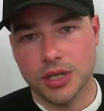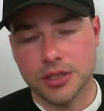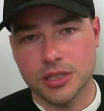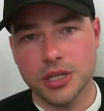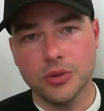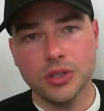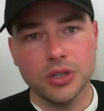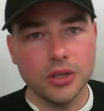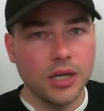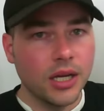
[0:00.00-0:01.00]
the
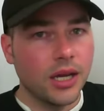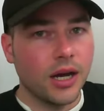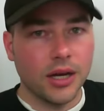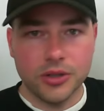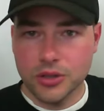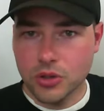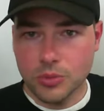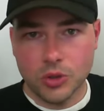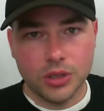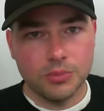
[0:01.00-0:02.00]
cylinder. Under
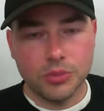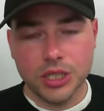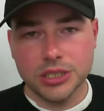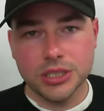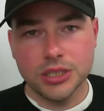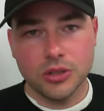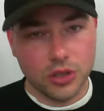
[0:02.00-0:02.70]
normal combustion or